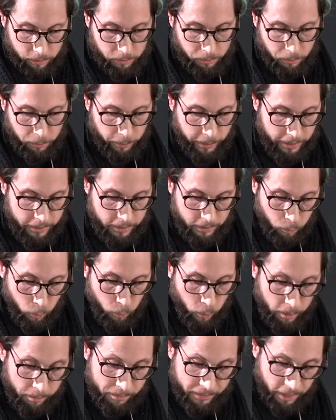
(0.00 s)
with a
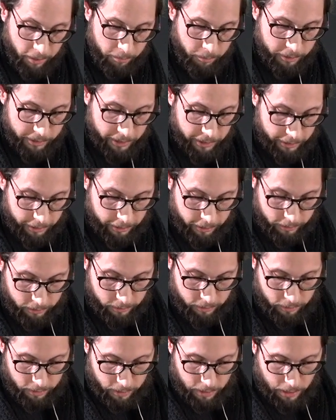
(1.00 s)
warm dark matter
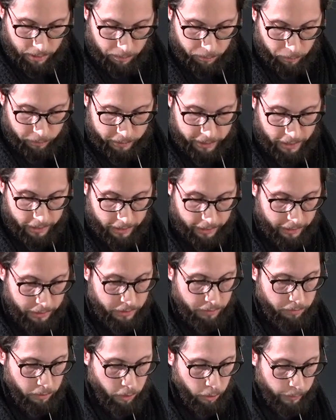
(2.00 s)
model in
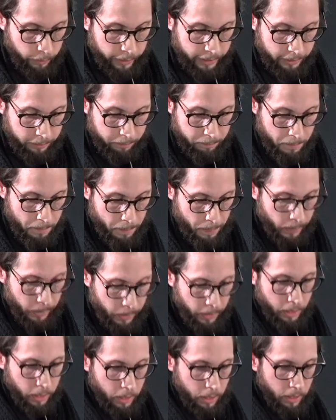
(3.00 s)
the following.
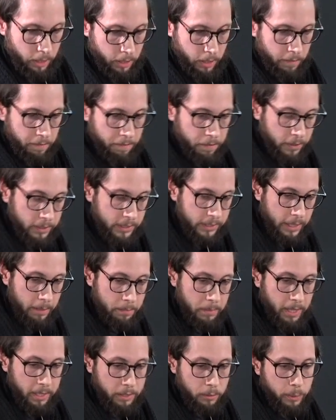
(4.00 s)
First
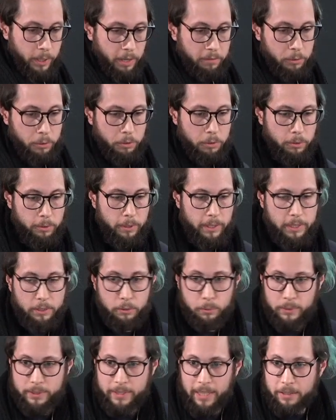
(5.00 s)
step that we have to do is
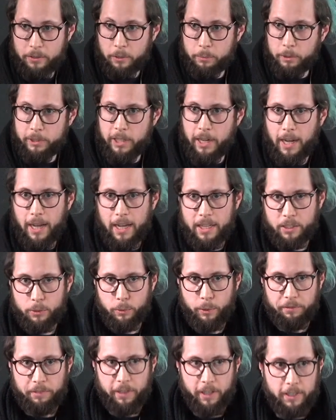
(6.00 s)
to set a model as
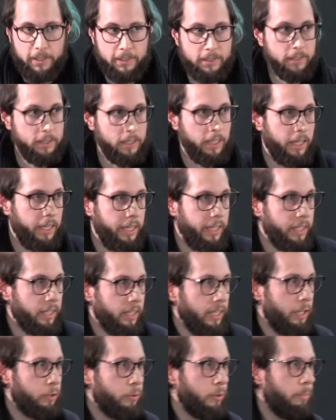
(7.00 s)
reference. Here
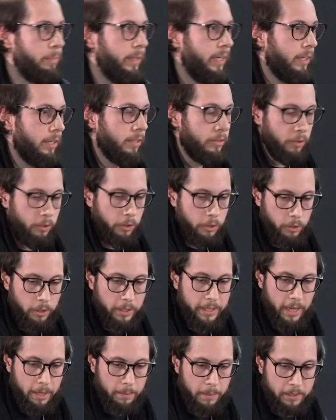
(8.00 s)
it will be the cold
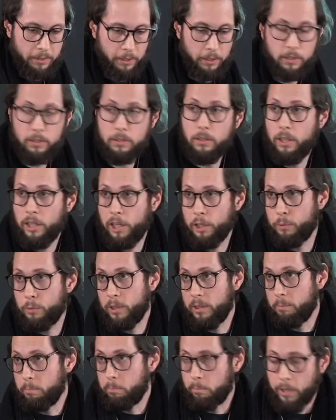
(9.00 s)
dark matter. It
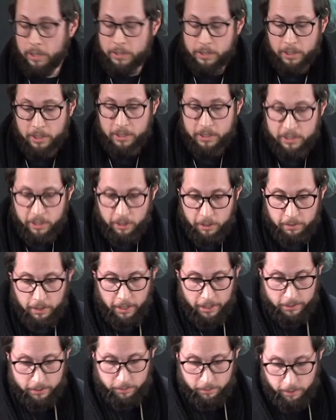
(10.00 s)
will basically serve
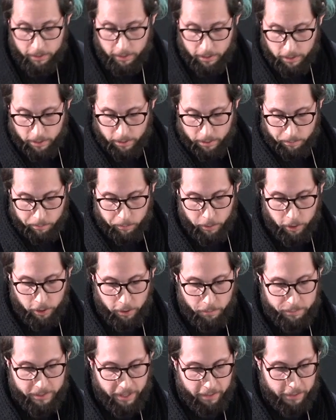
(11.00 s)
as mock
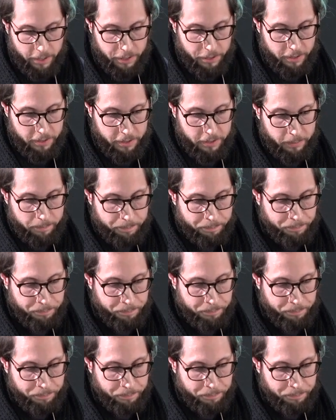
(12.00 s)
observations.